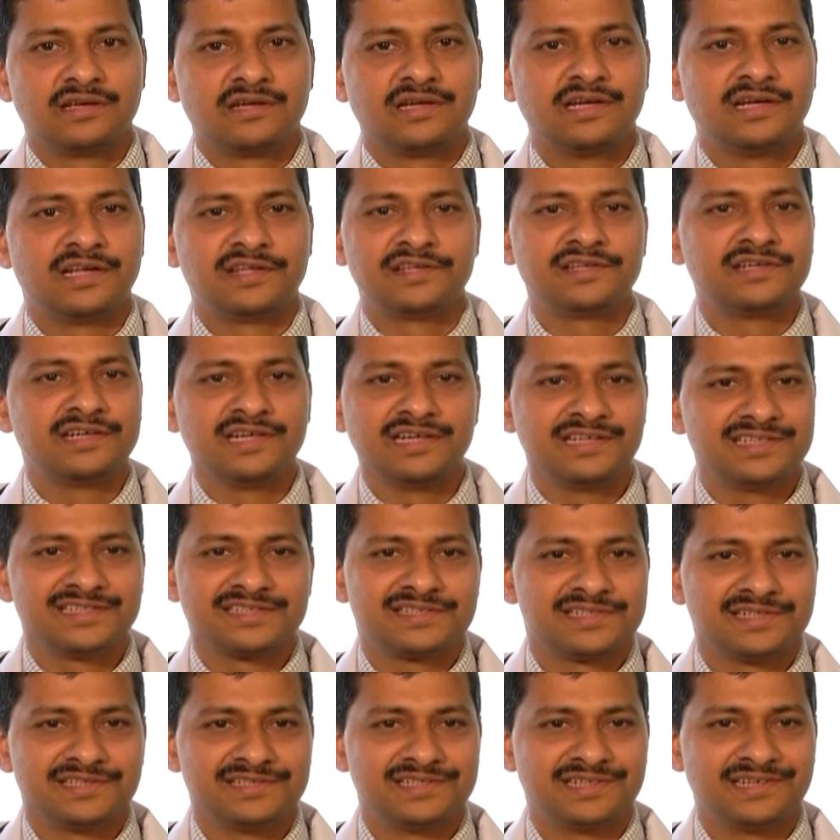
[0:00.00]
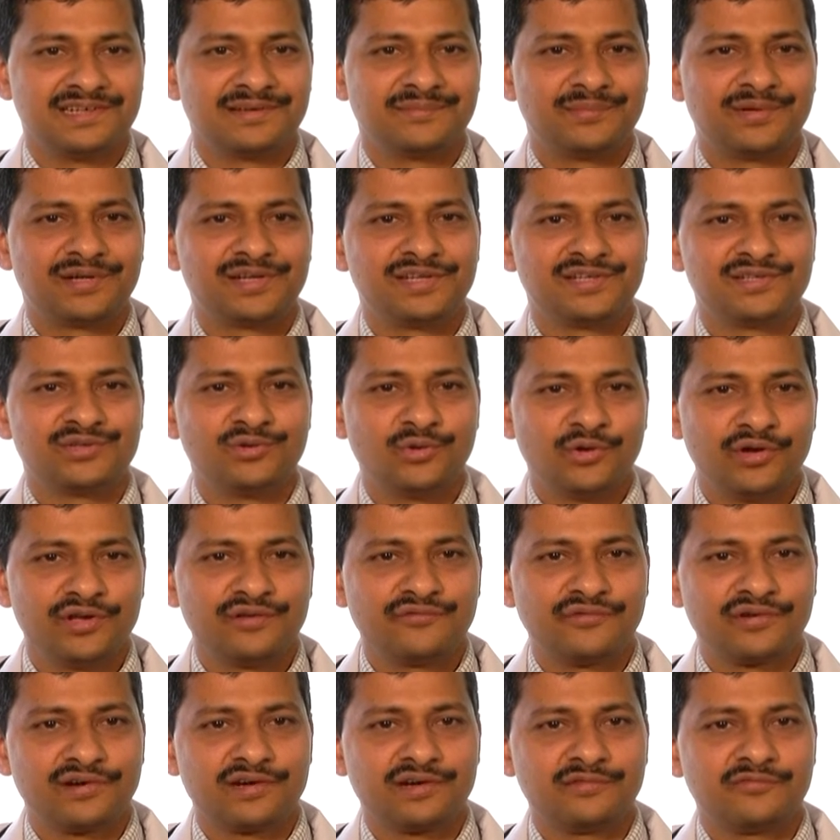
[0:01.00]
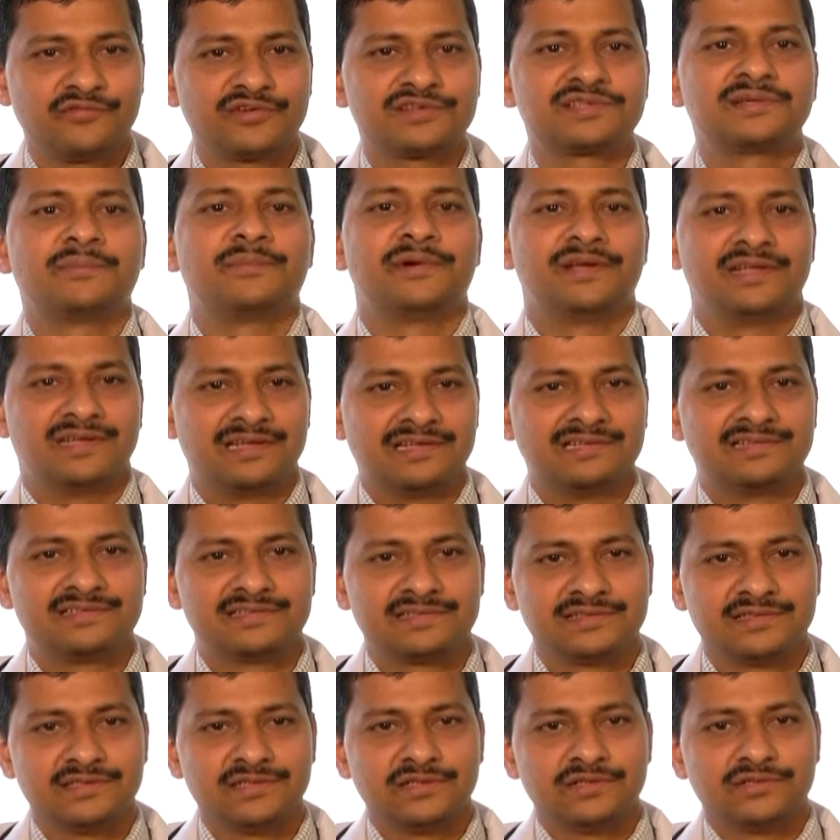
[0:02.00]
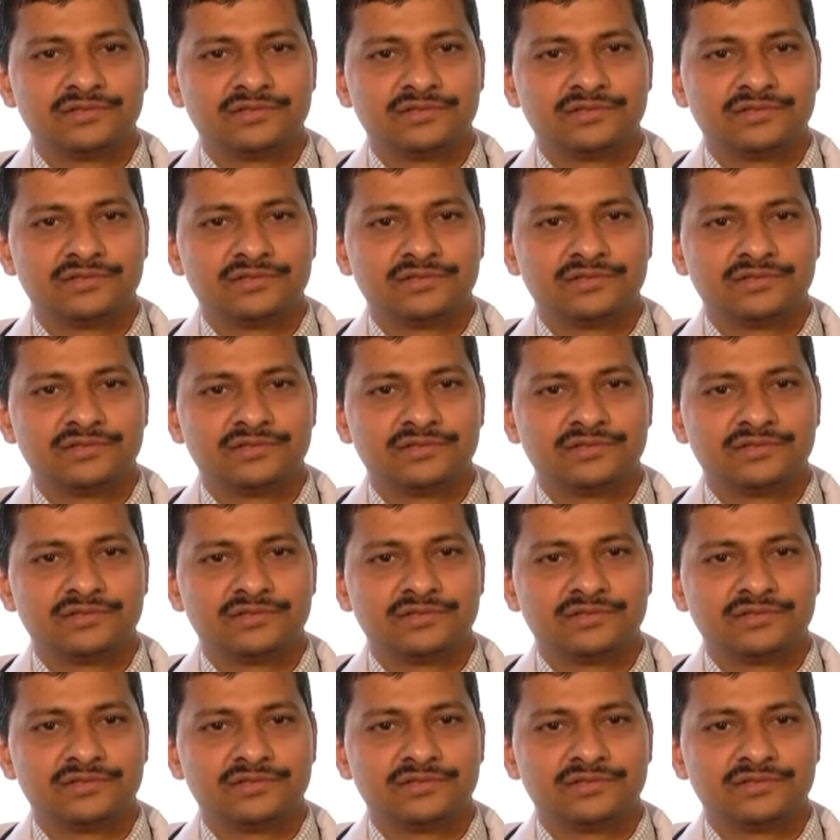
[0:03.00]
He doesn't need the surgery, but he's going for it for somebody else.